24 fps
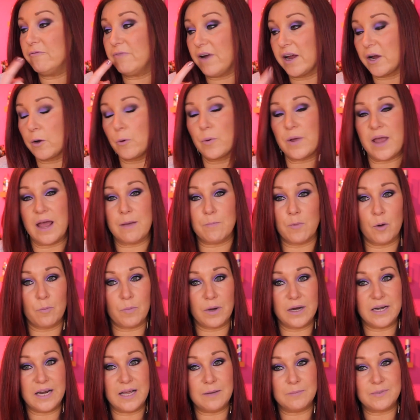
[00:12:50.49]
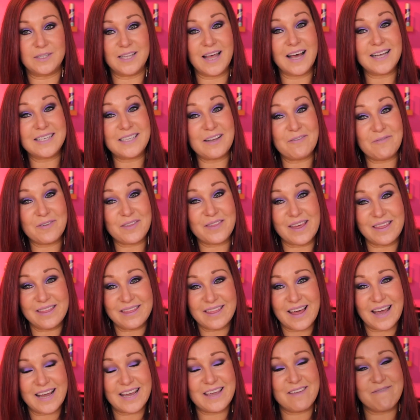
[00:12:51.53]
Requiem on my lips. That's everything.
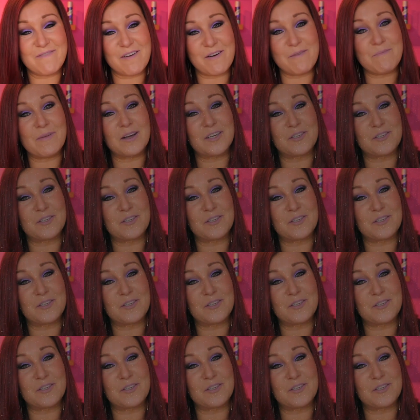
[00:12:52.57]
Thank you very